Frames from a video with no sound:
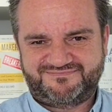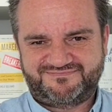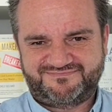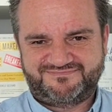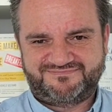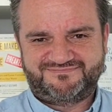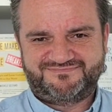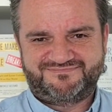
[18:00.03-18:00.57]

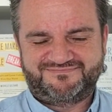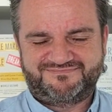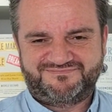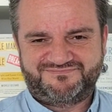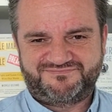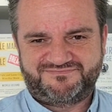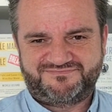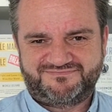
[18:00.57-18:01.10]

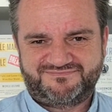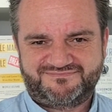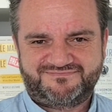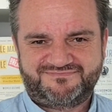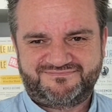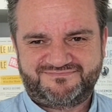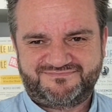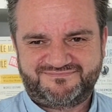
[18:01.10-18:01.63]

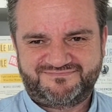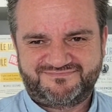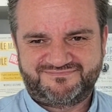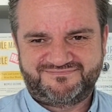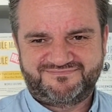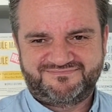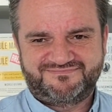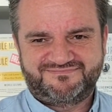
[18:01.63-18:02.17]

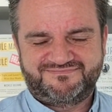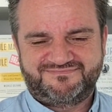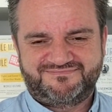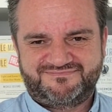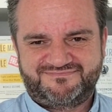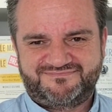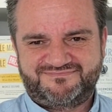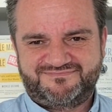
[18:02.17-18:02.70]

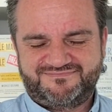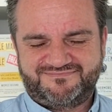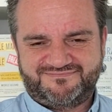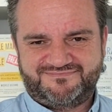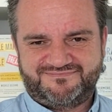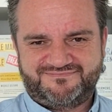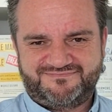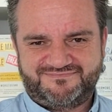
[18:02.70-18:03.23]

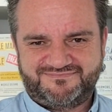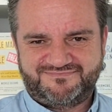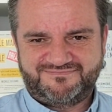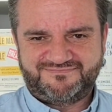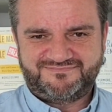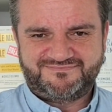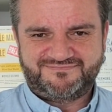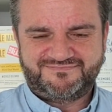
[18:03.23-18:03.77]

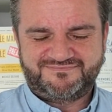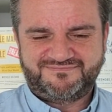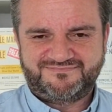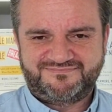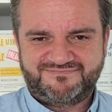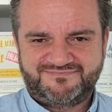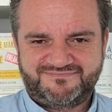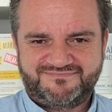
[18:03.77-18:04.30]

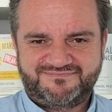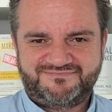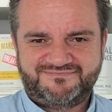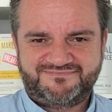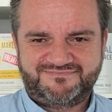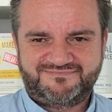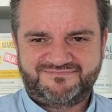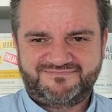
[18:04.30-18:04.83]

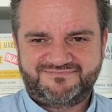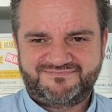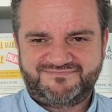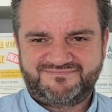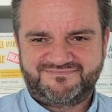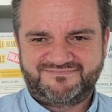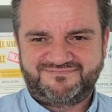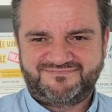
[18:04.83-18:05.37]

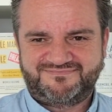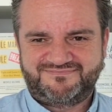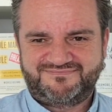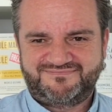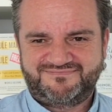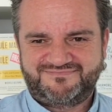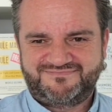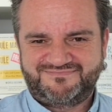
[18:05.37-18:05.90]

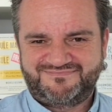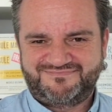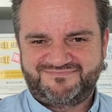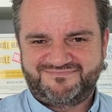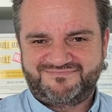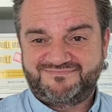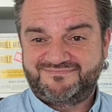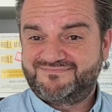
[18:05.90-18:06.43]

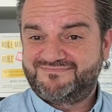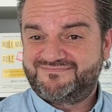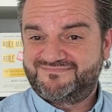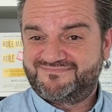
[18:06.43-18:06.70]
This person isn't speaking.